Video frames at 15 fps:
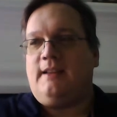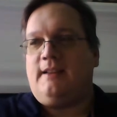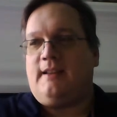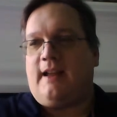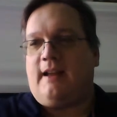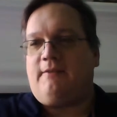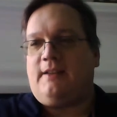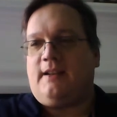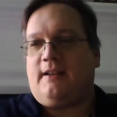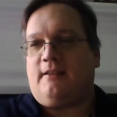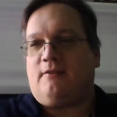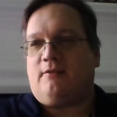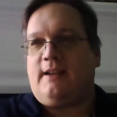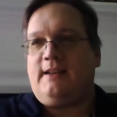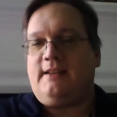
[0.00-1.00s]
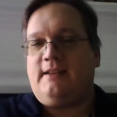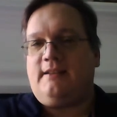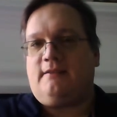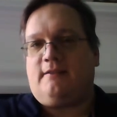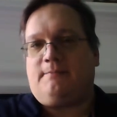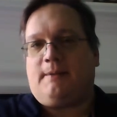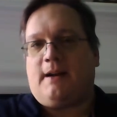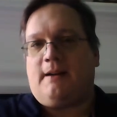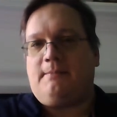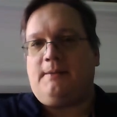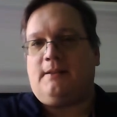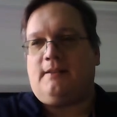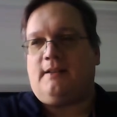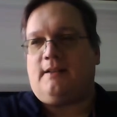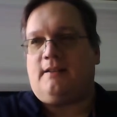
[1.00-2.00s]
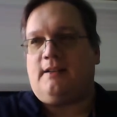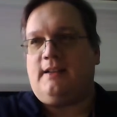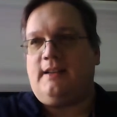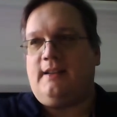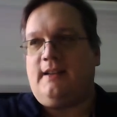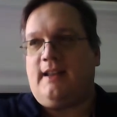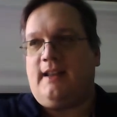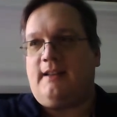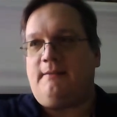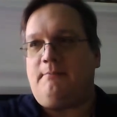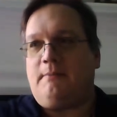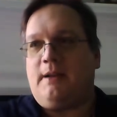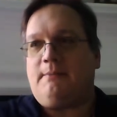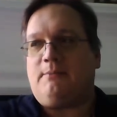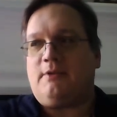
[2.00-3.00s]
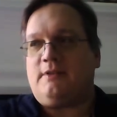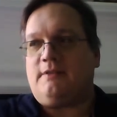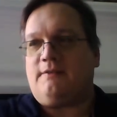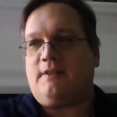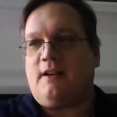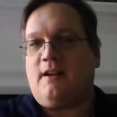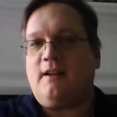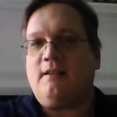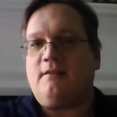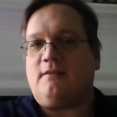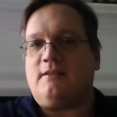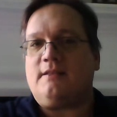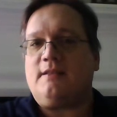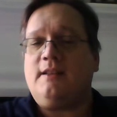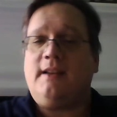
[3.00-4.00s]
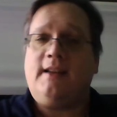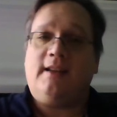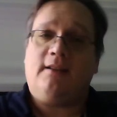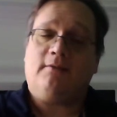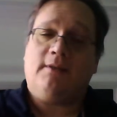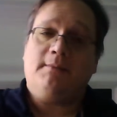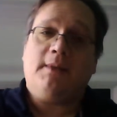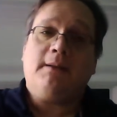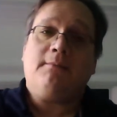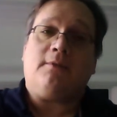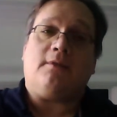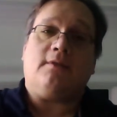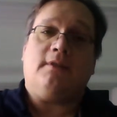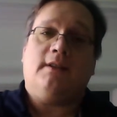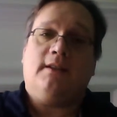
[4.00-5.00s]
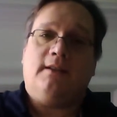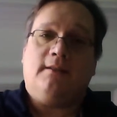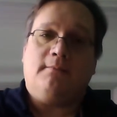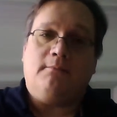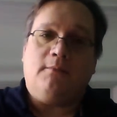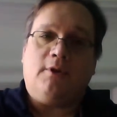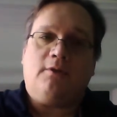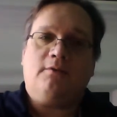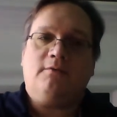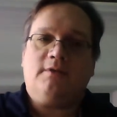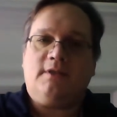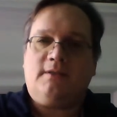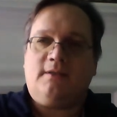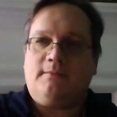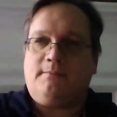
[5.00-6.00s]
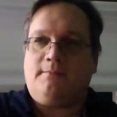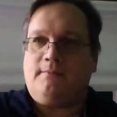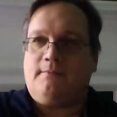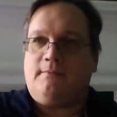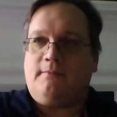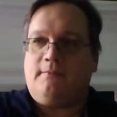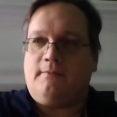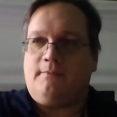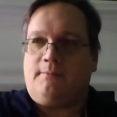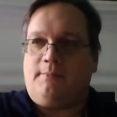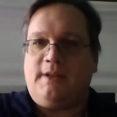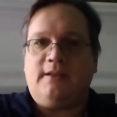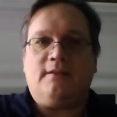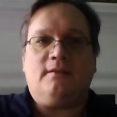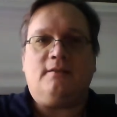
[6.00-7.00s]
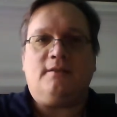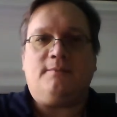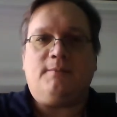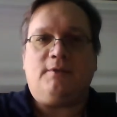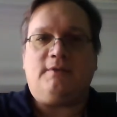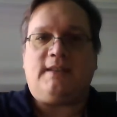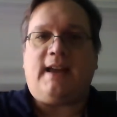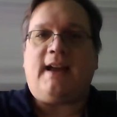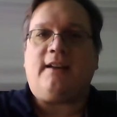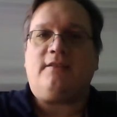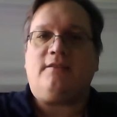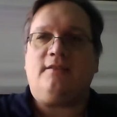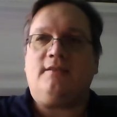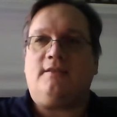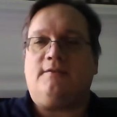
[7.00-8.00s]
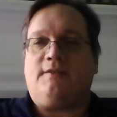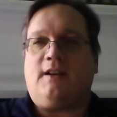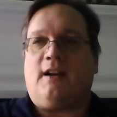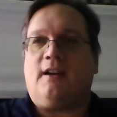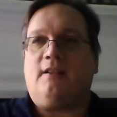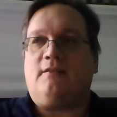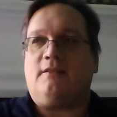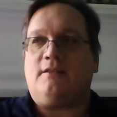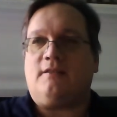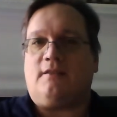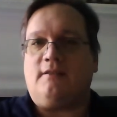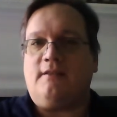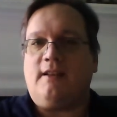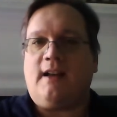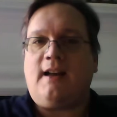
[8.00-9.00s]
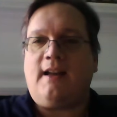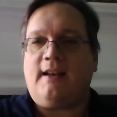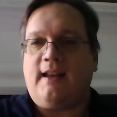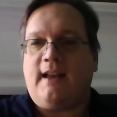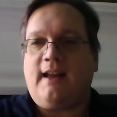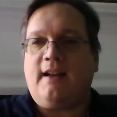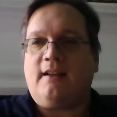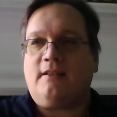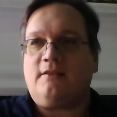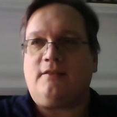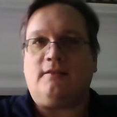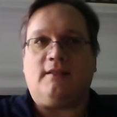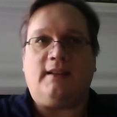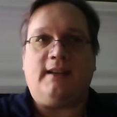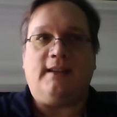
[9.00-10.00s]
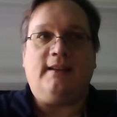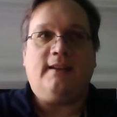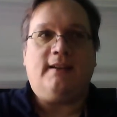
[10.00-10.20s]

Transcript: having a great deal of popularity and members of Congress. And remember, most bills, most actions of Congress are not actually